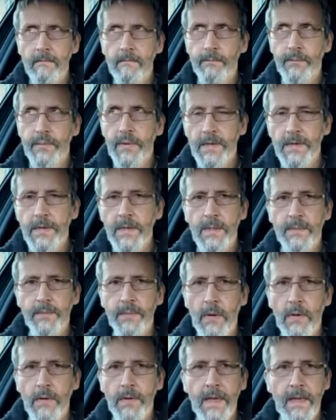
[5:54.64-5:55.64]
British
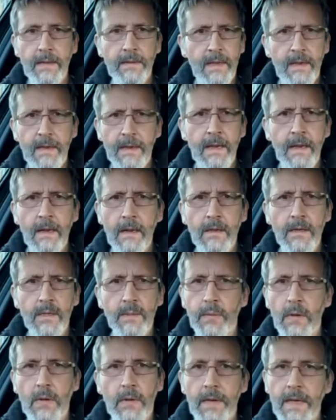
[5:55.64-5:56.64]
blockade, that English
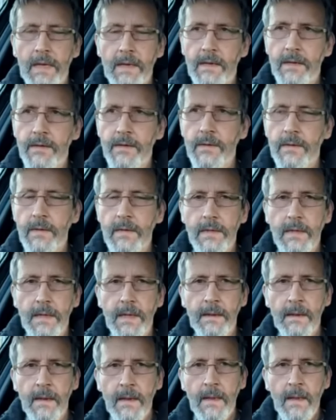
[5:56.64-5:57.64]
blockade, I should
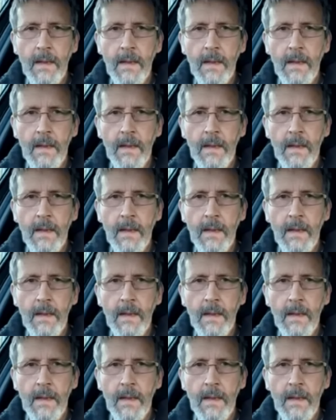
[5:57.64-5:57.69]
say,